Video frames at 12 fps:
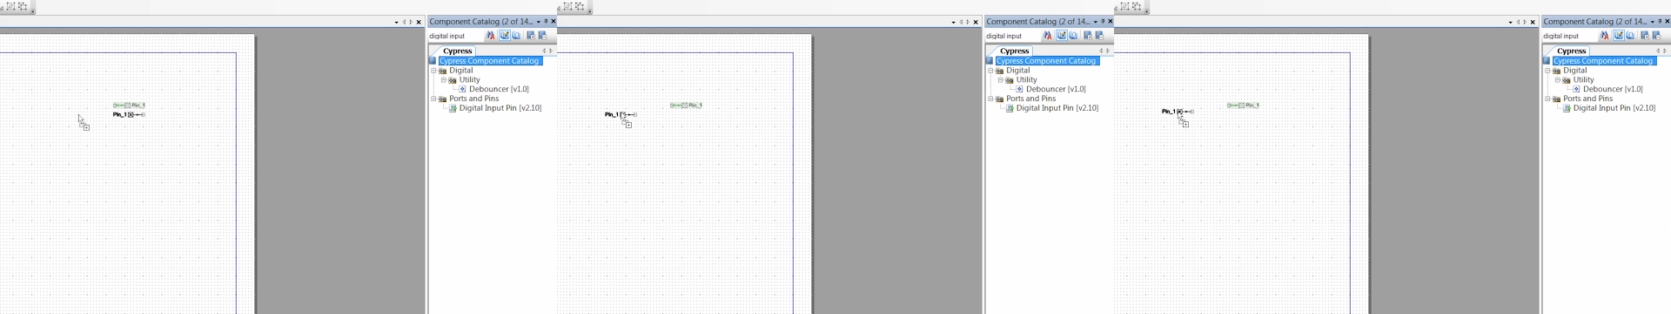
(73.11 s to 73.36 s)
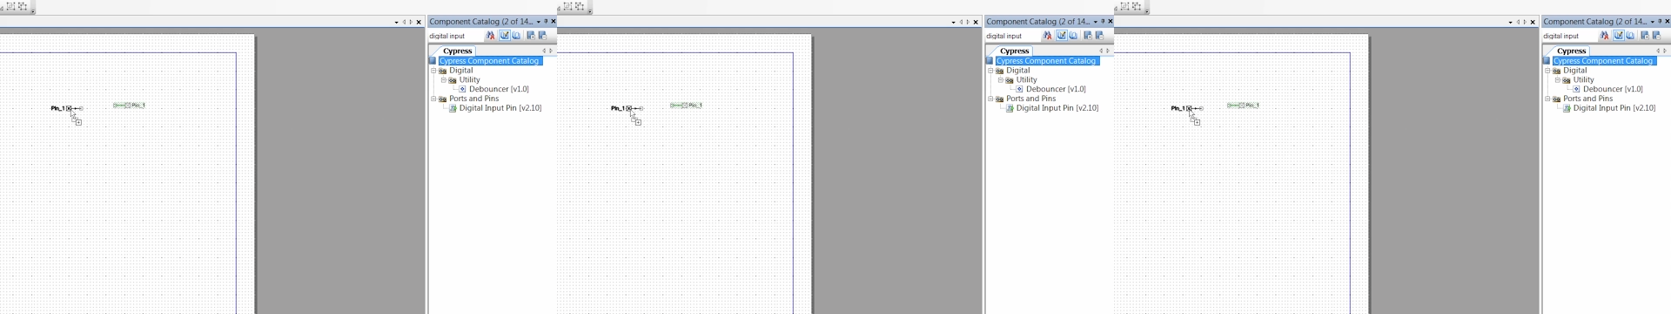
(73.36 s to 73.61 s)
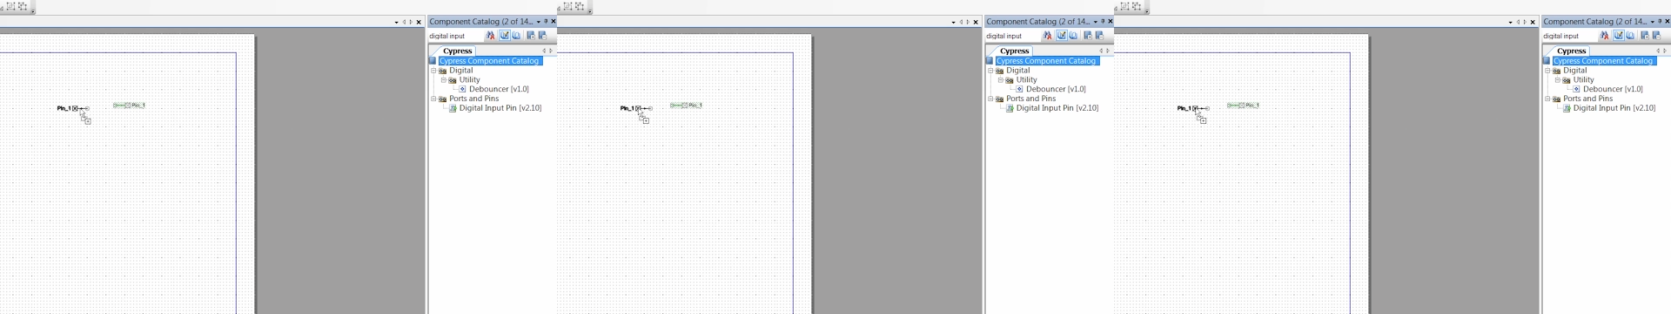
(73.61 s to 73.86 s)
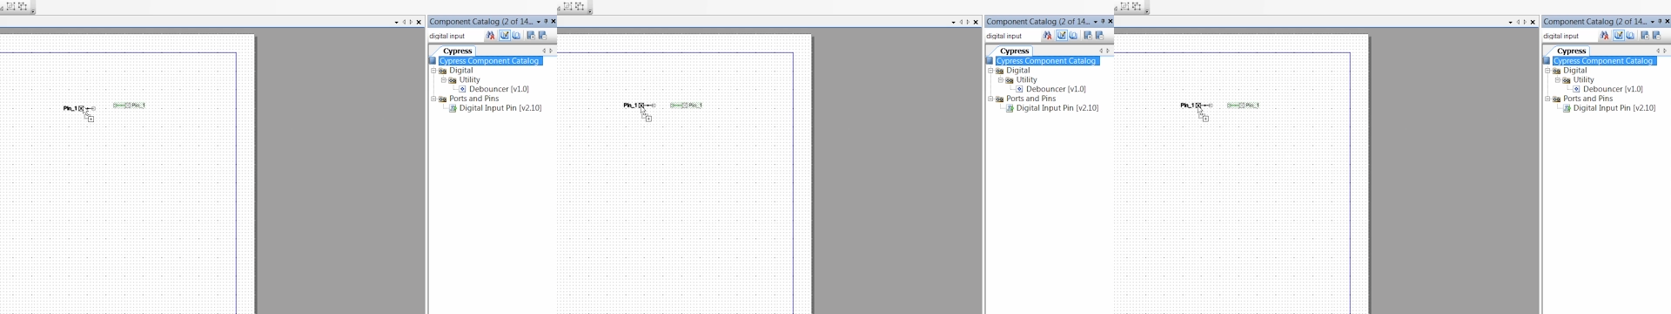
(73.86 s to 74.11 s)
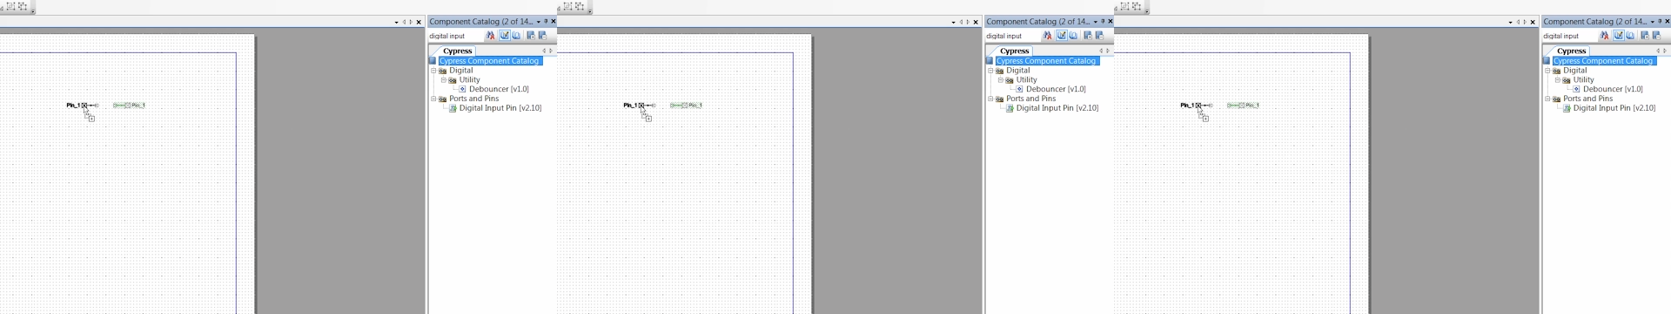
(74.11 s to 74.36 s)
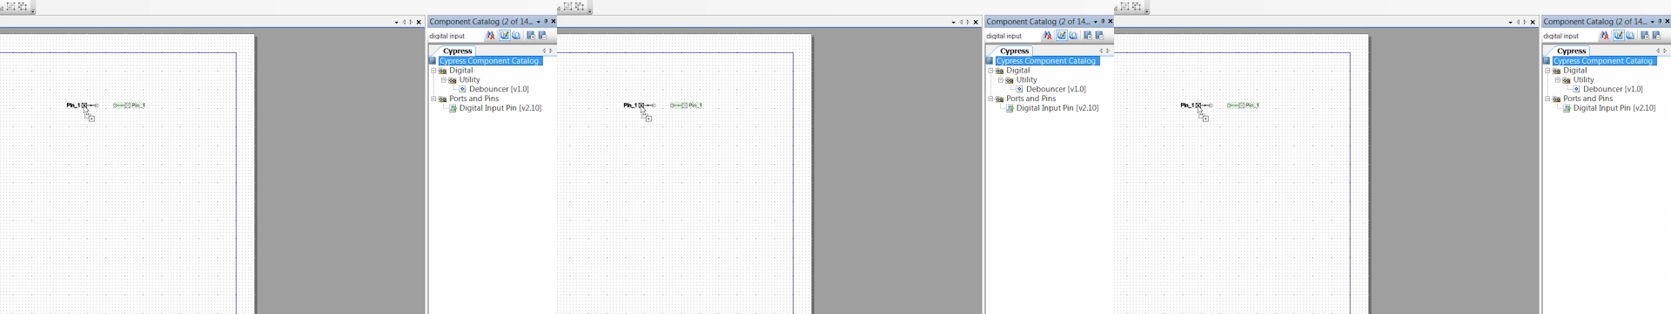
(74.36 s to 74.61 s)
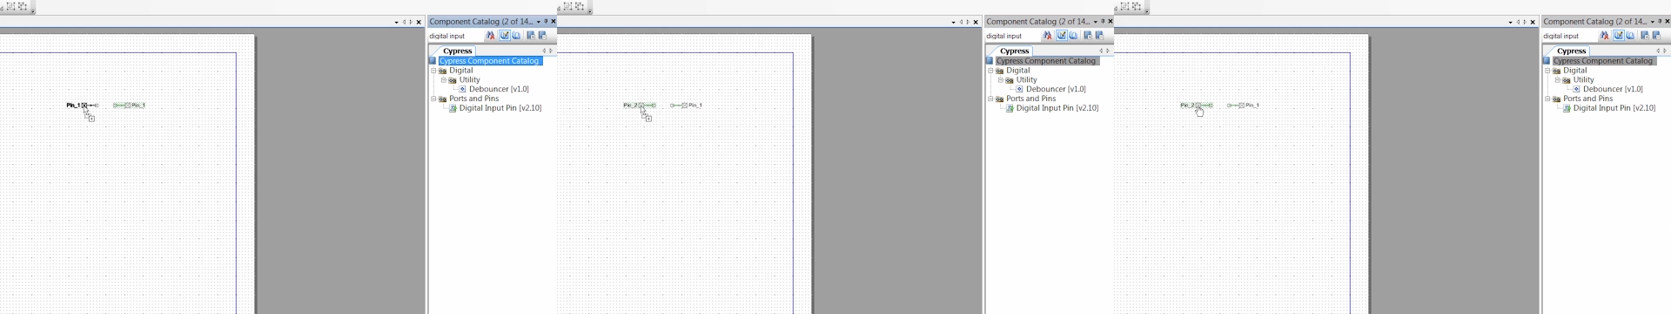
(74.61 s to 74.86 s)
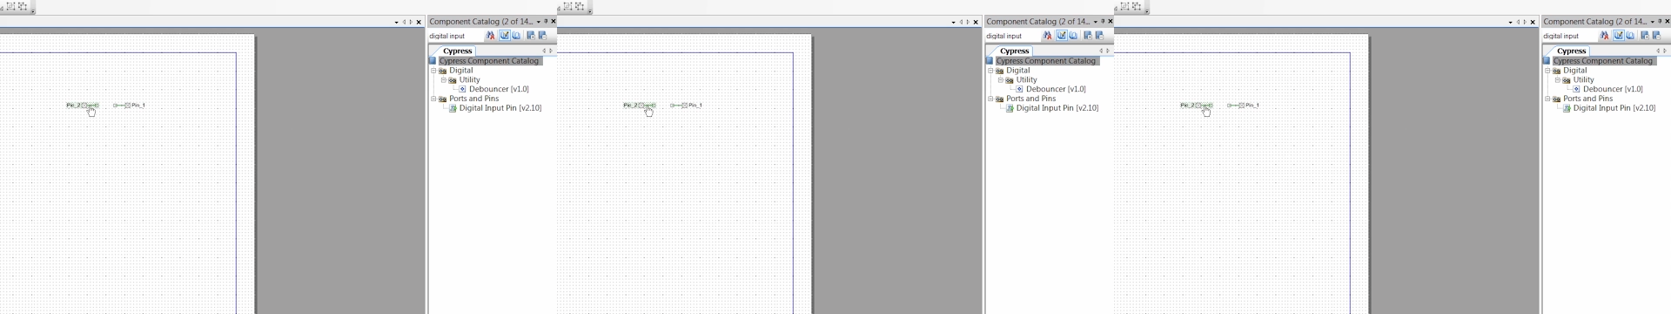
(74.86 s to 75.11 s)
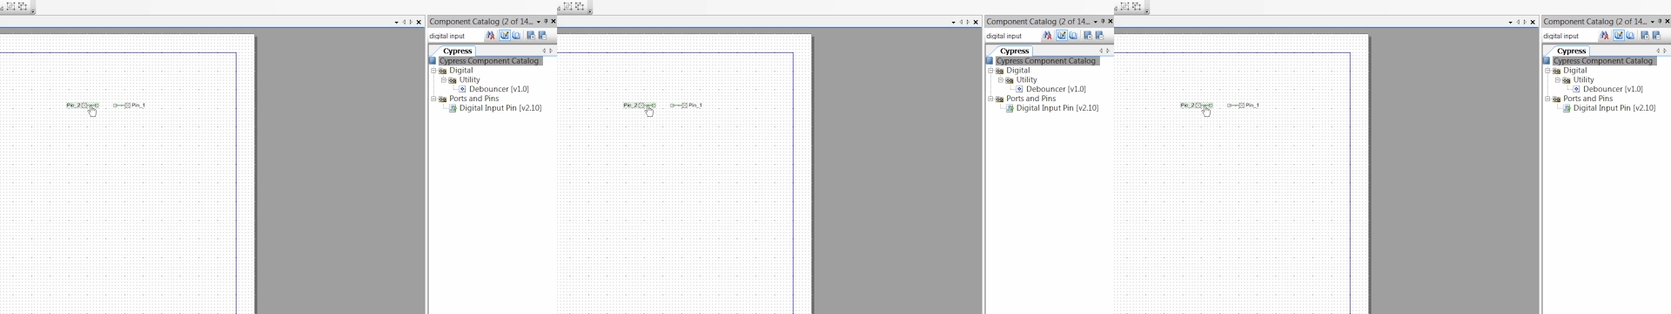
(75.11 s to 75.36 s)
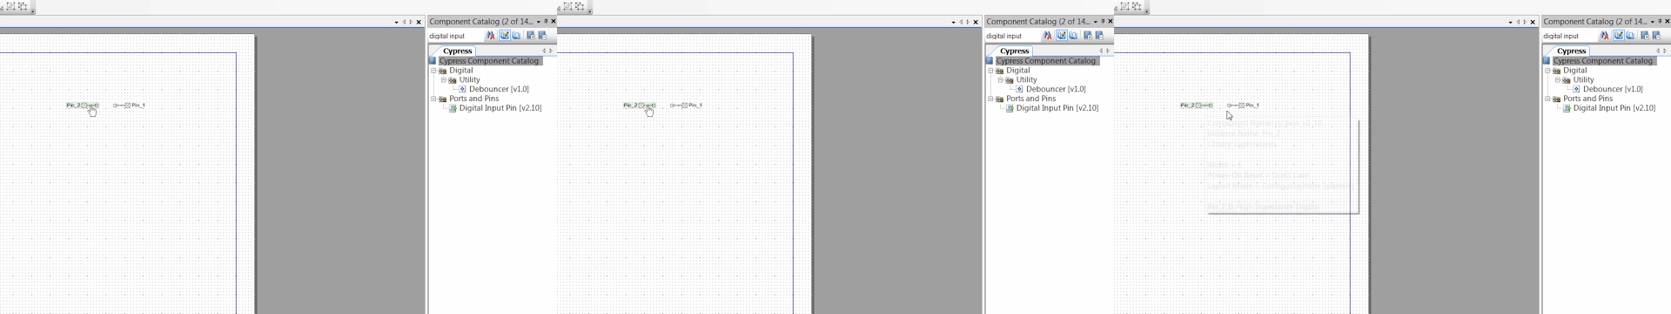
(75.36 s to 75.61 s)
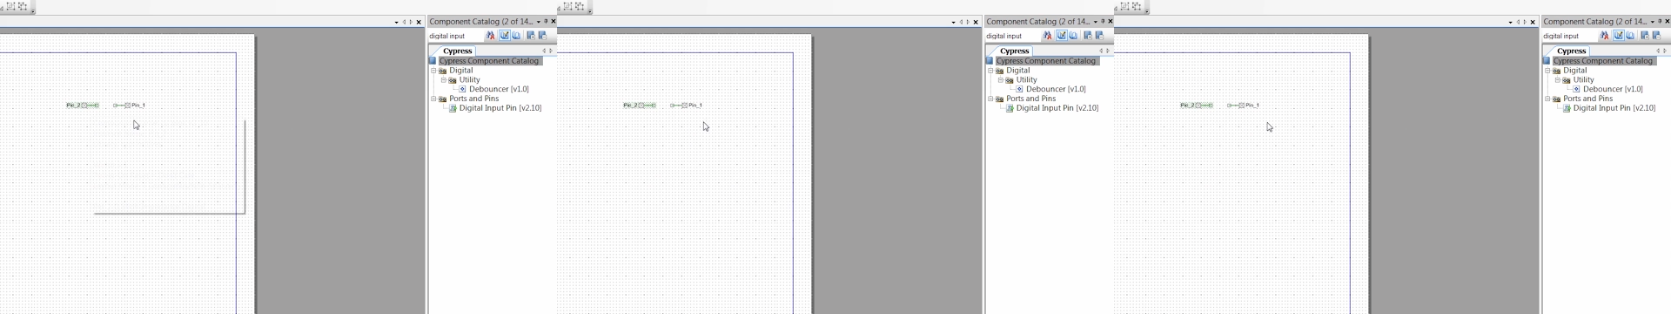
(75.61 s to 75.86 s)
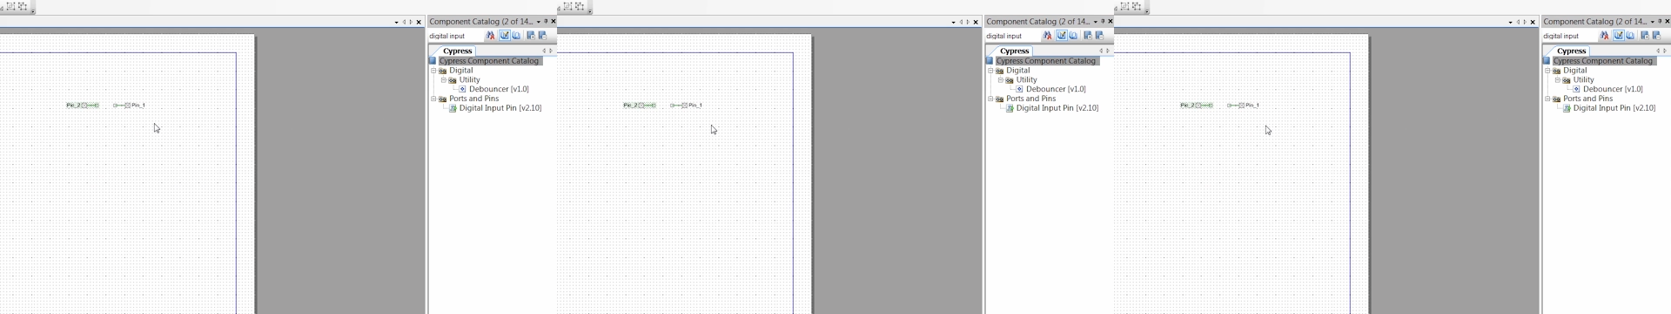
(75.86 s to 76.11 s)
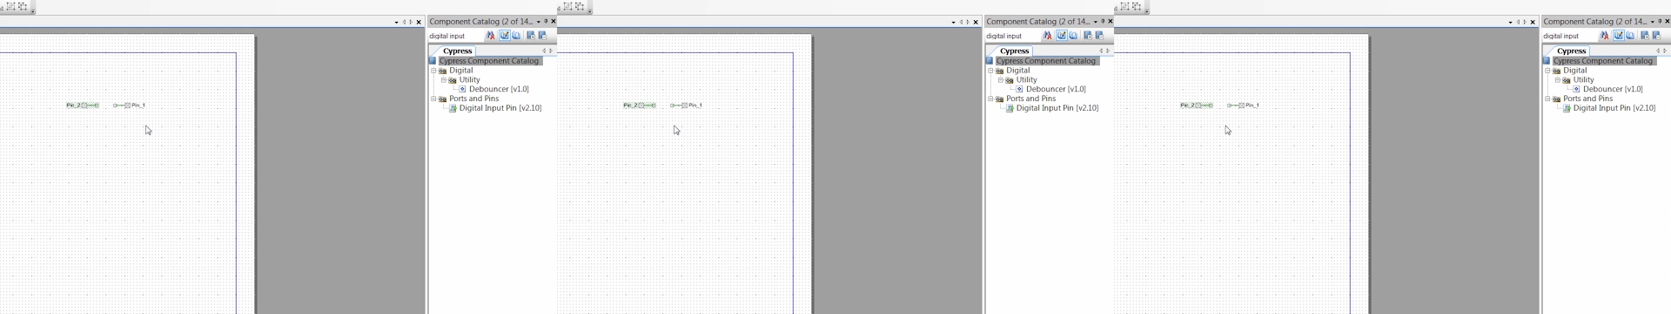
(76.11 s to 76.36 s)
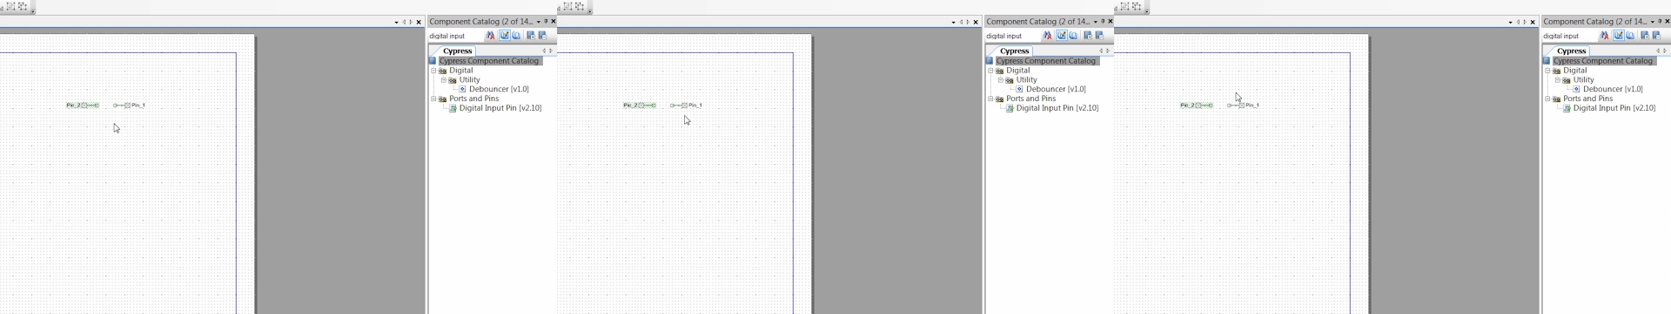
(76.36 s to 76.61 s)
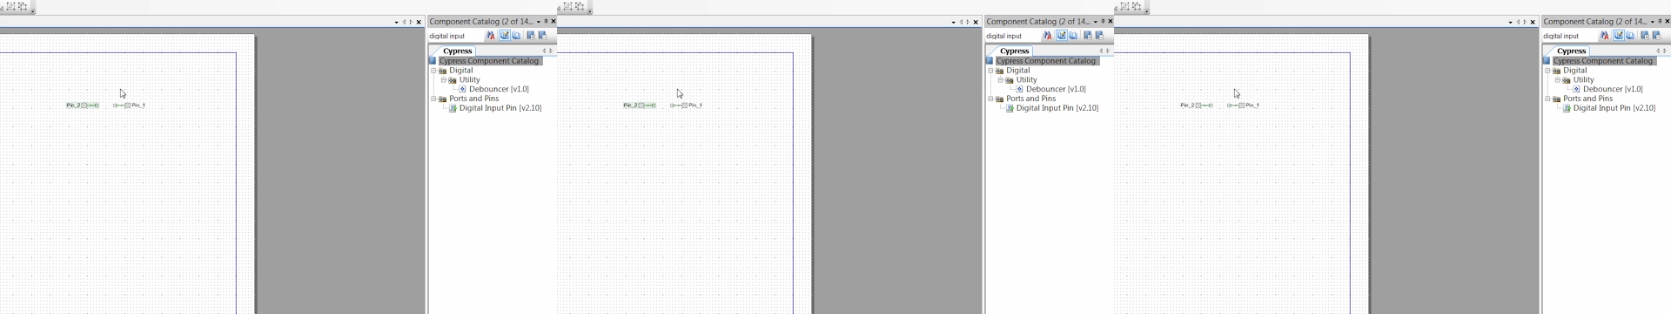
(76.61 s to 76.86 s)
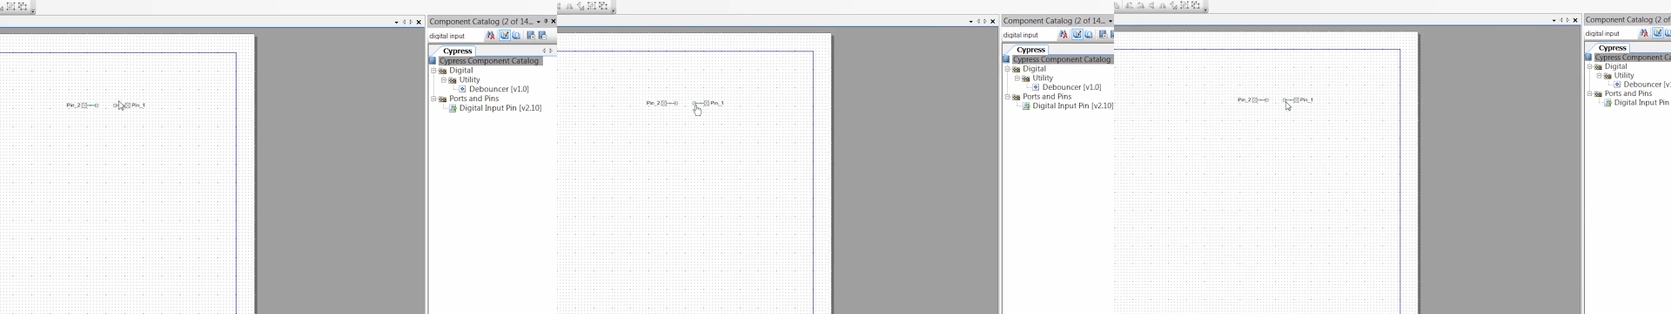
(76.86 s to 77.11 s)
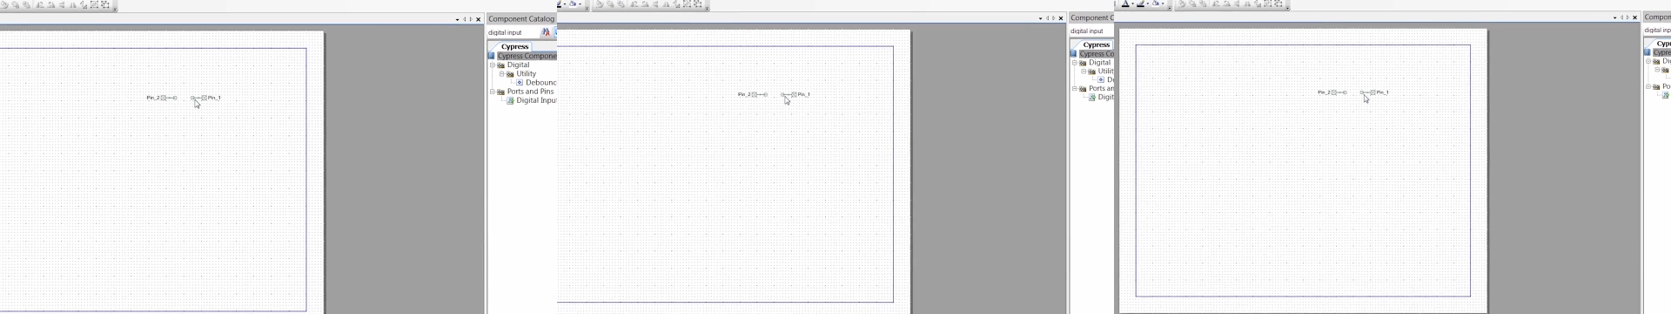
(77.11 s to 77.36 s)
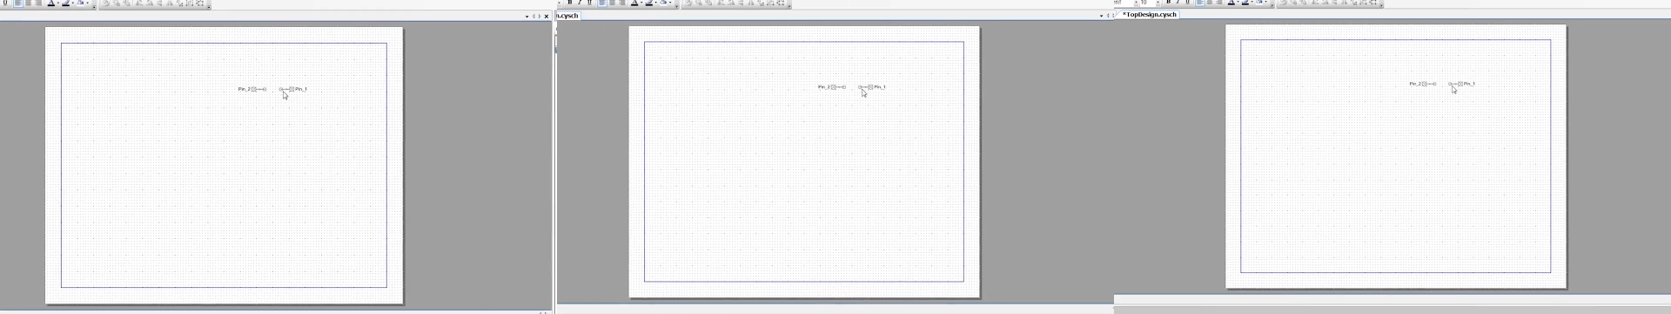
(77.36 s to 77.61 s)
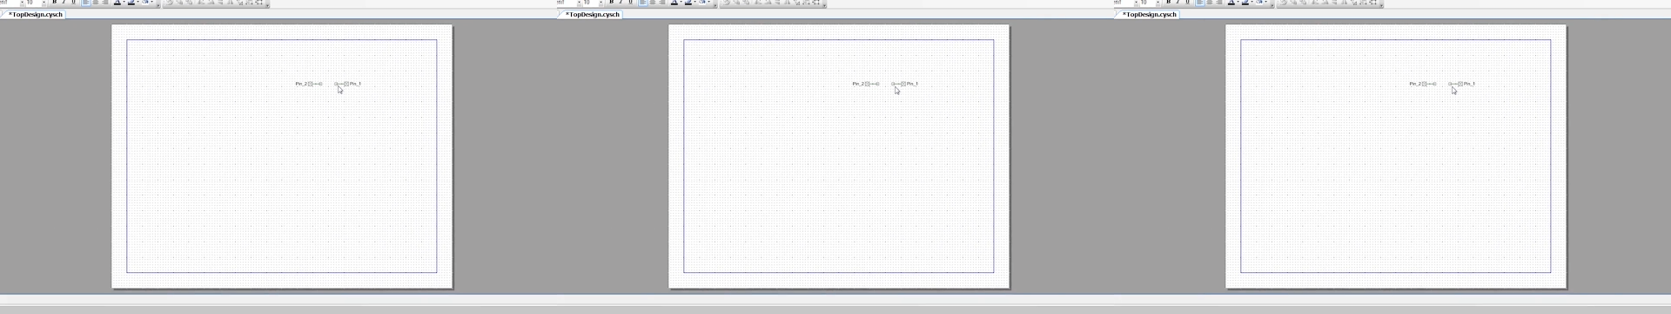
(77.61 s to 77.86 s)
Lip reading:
No face is visible, so there are no lips to read.